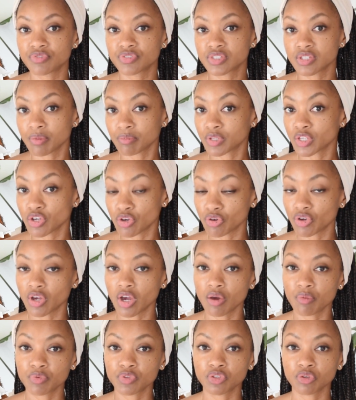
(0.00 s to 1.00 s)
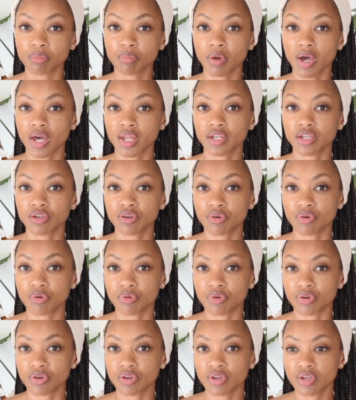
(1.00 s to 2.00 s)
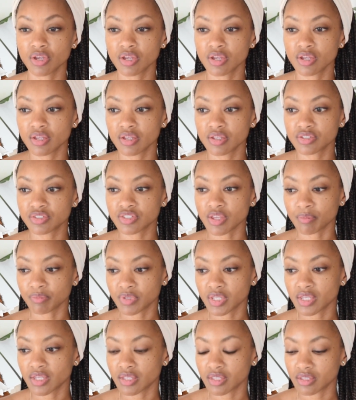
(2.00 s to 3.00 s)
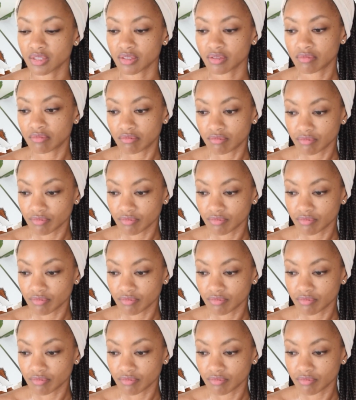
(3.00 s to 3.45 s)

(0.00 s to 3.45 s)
something going on with their body or something,